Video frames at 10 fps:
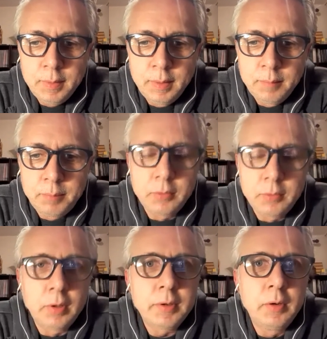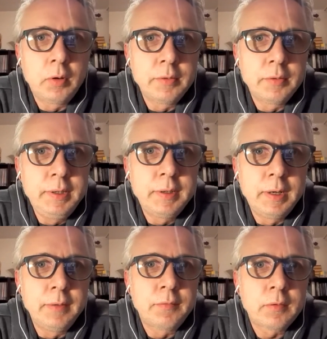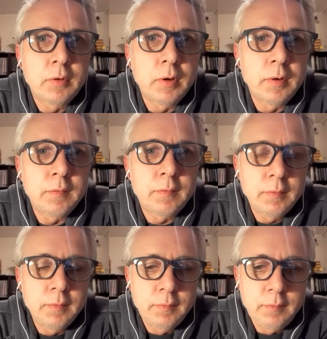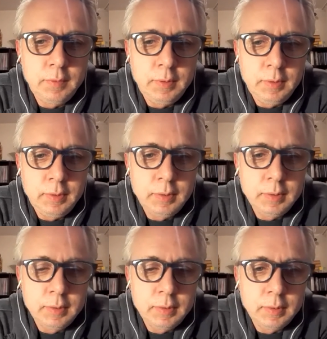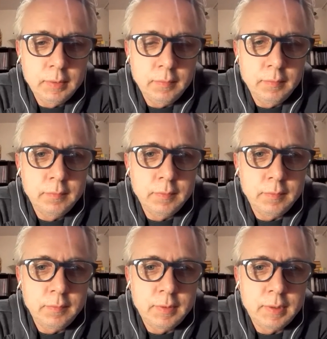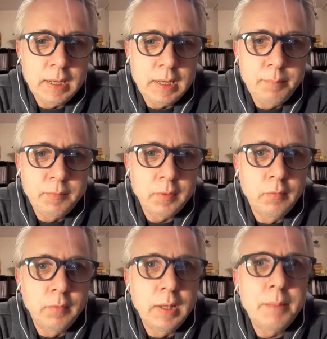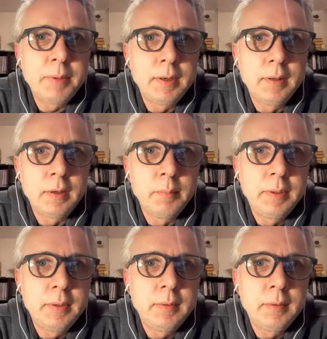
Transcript: but not in all details, cause the uh, the the types overlapping a little bit,